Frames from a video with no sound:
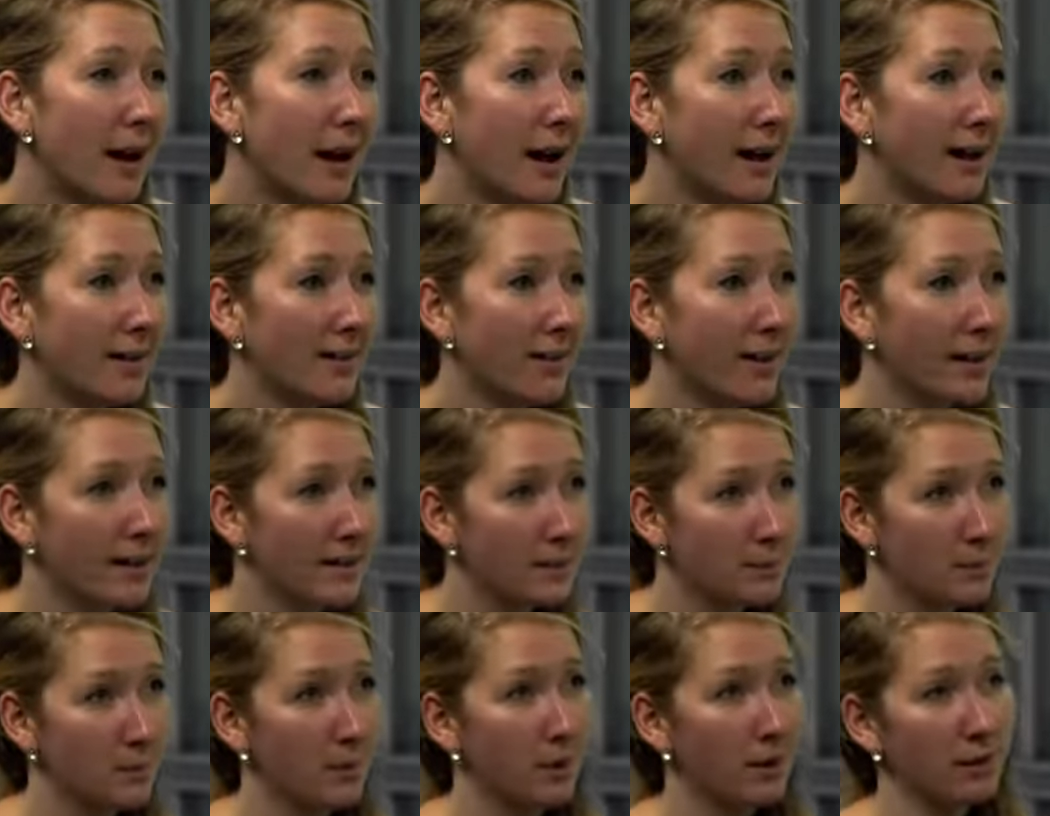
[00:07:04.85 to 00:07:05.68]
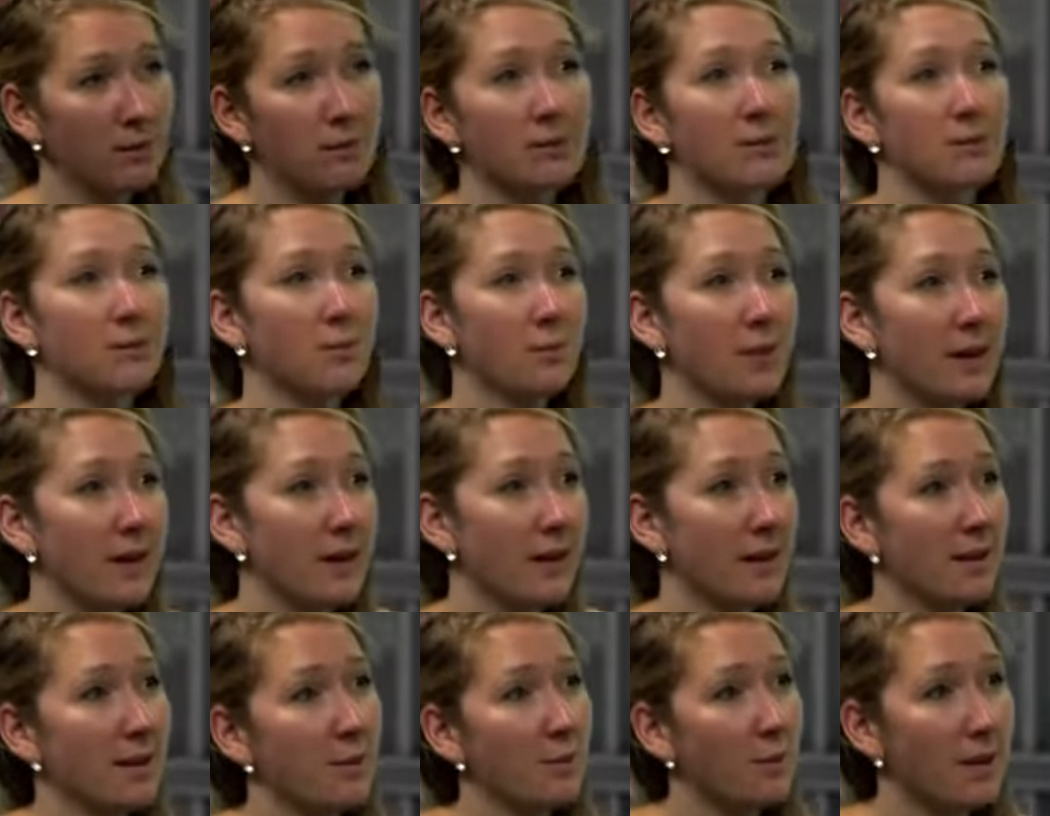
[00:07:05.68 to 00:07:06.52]
that's because
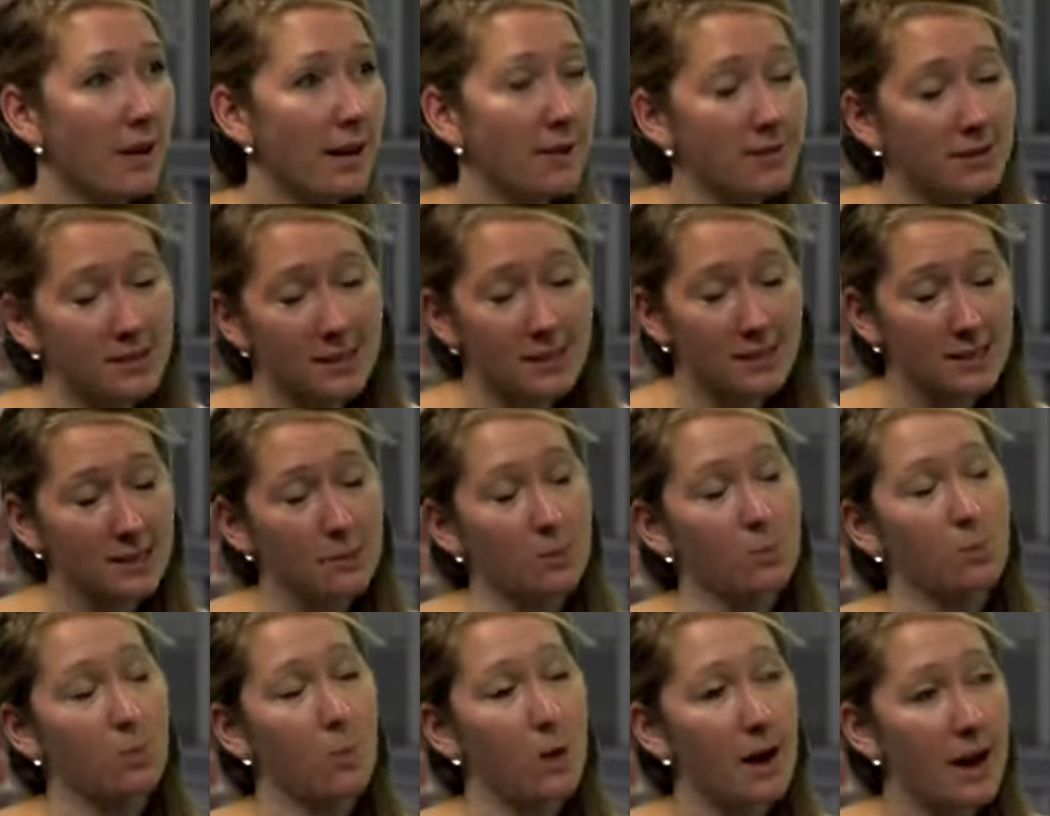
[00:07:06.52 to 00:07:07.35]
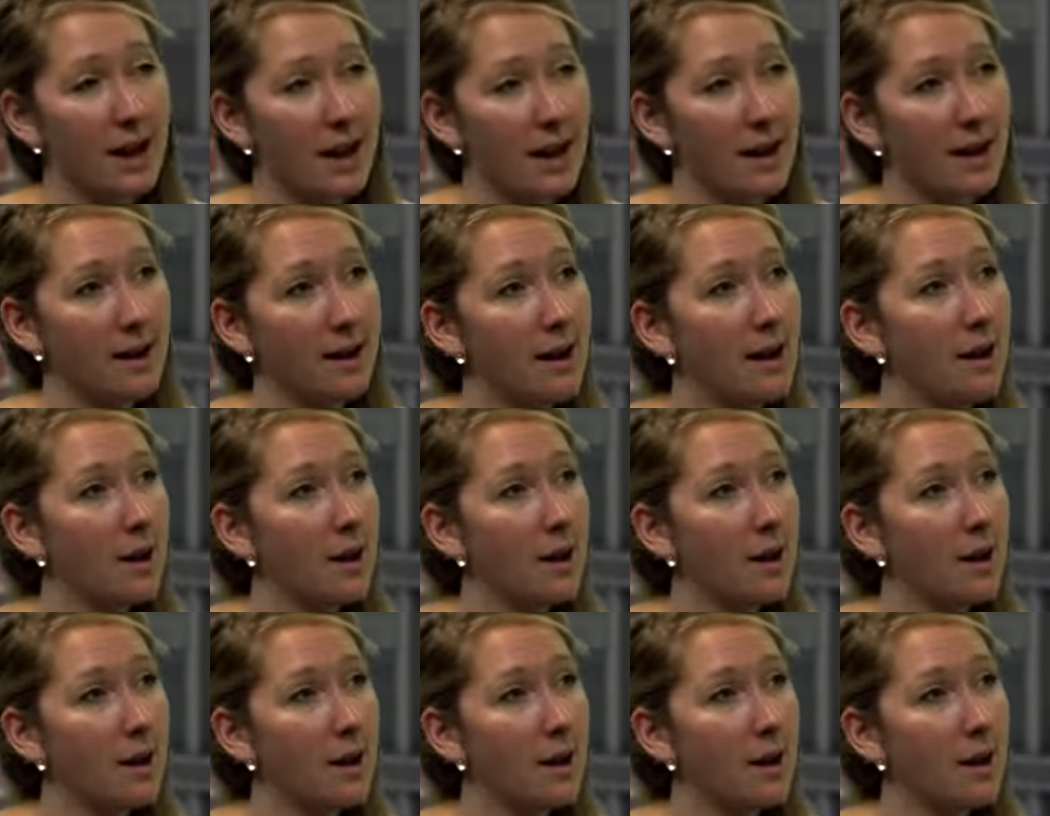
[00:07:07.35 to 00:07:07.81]
we have a system where